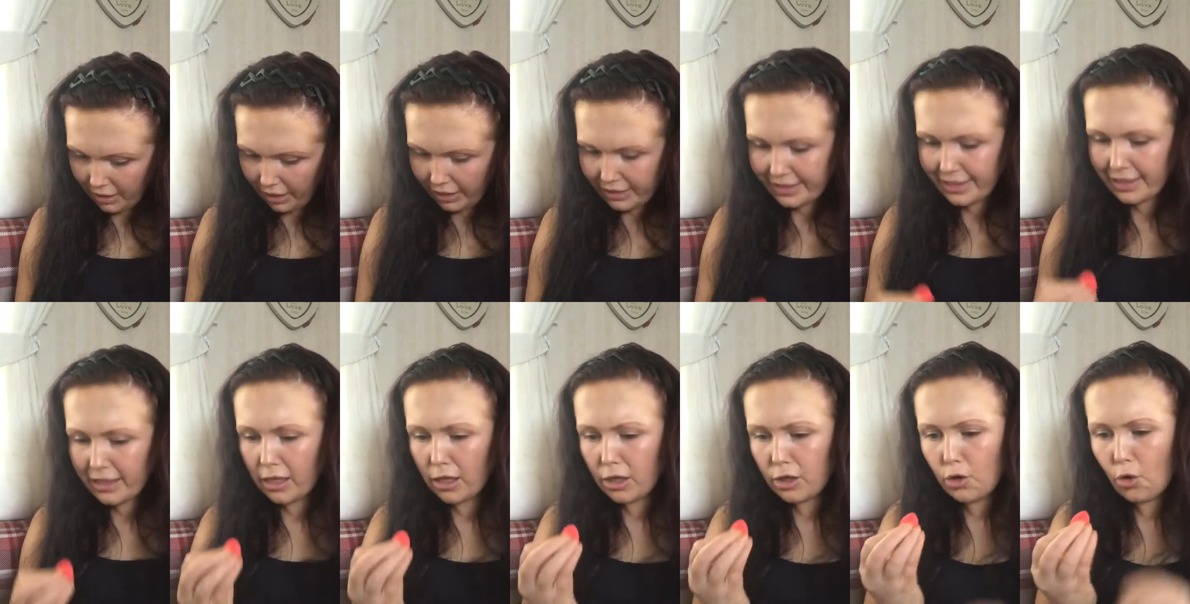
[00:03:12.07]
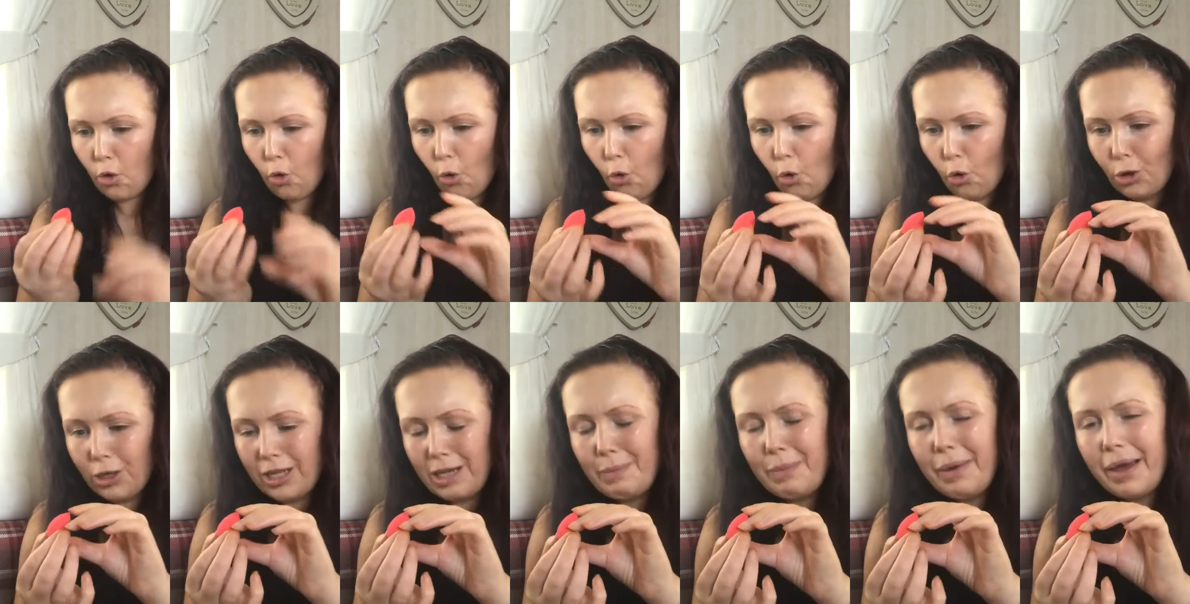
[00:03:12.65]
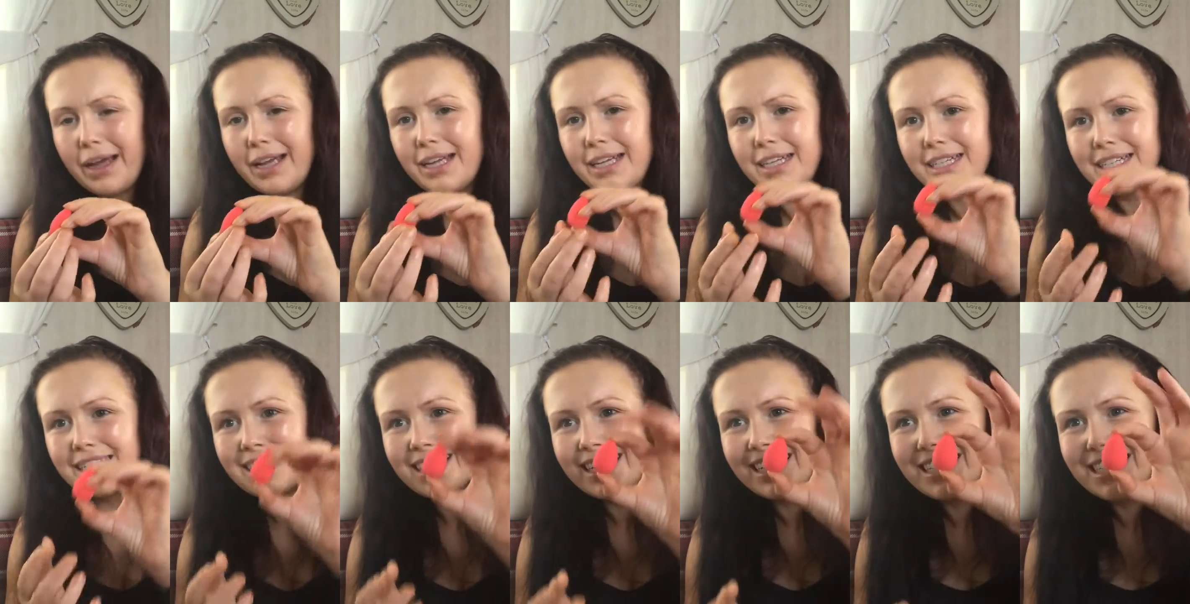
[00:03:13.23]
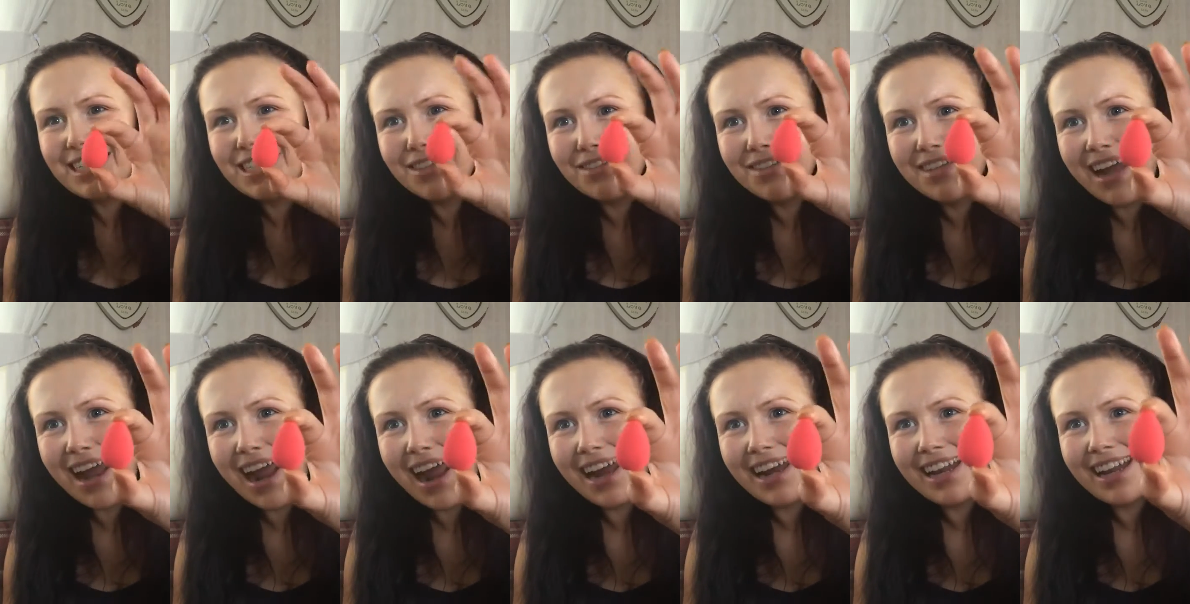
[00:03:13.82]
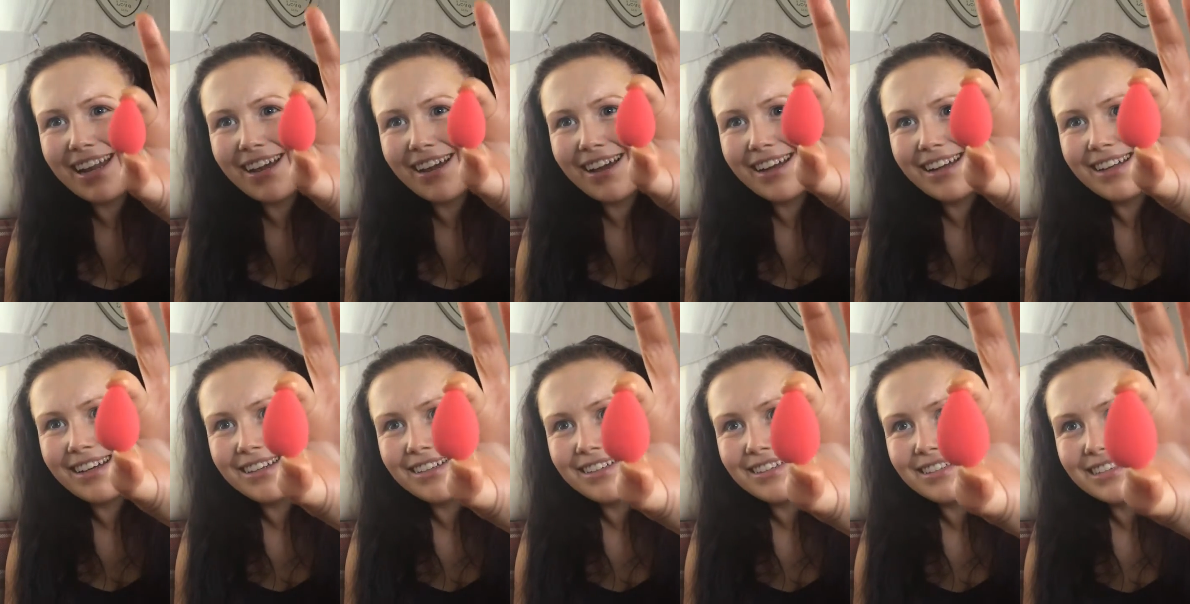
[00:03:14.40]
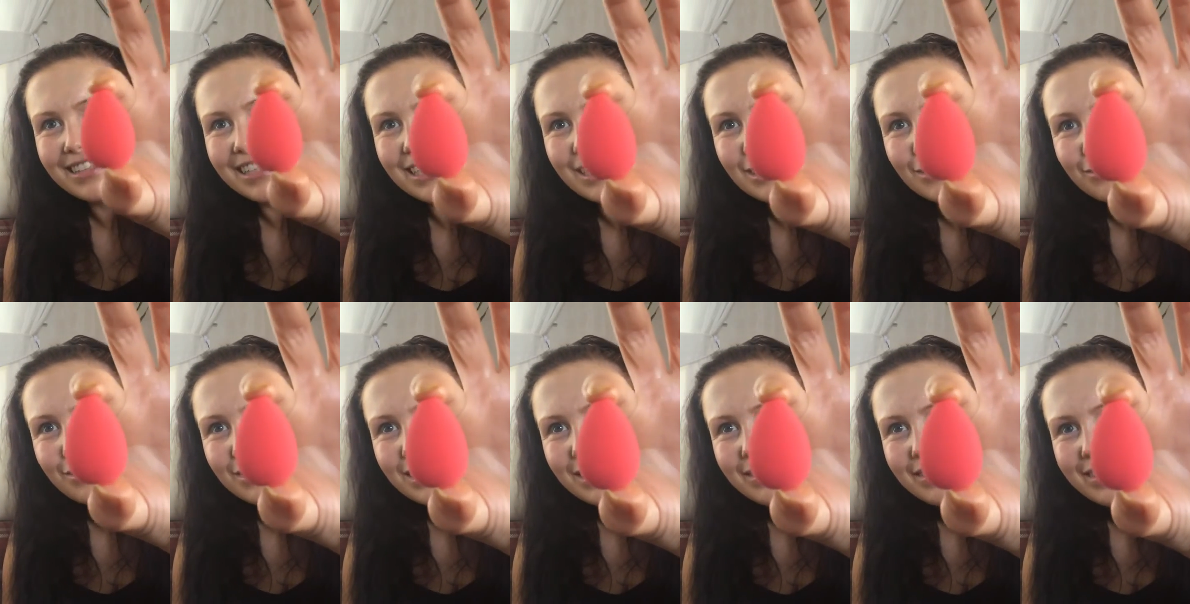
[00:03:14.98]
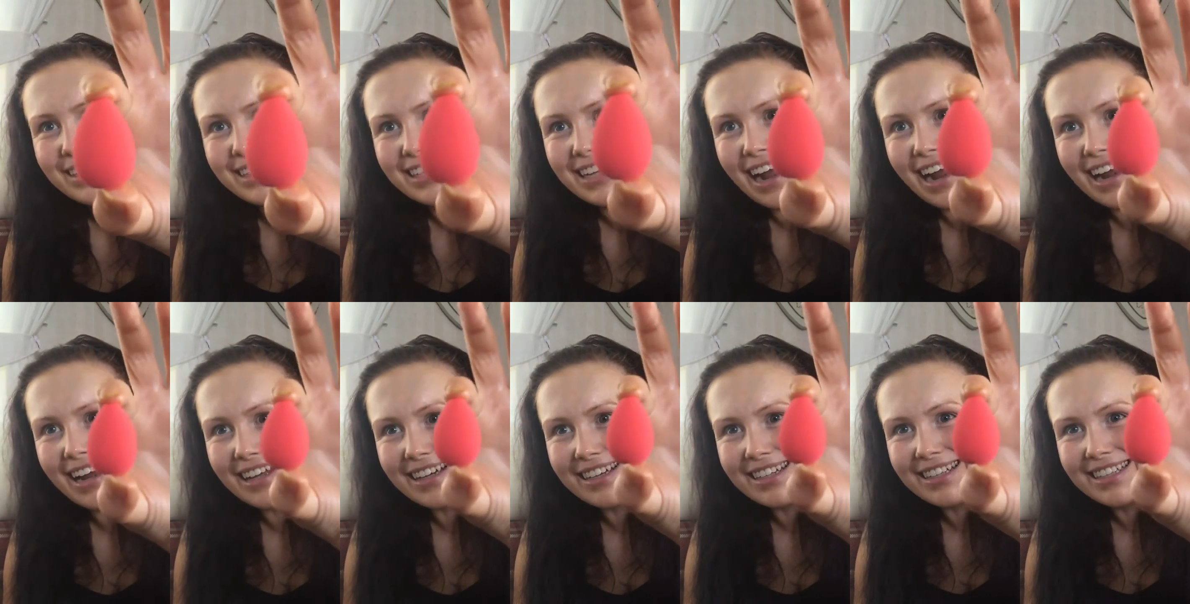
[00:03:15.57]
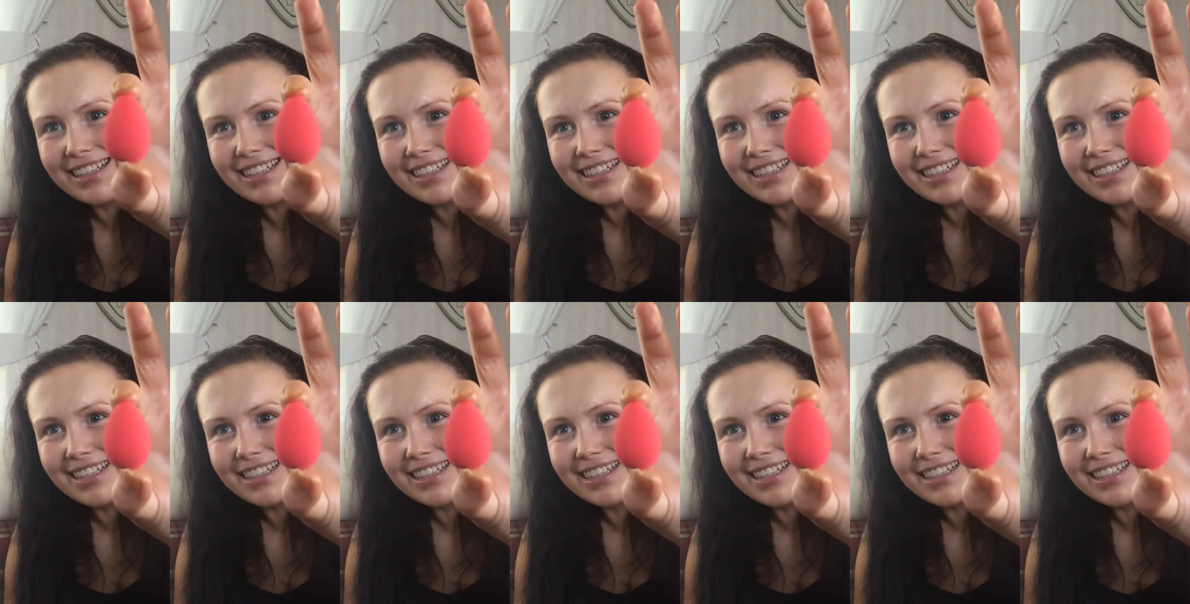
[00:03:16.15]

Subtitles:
It's like a corally pink. It's so tiny, look at it. It's really tiny.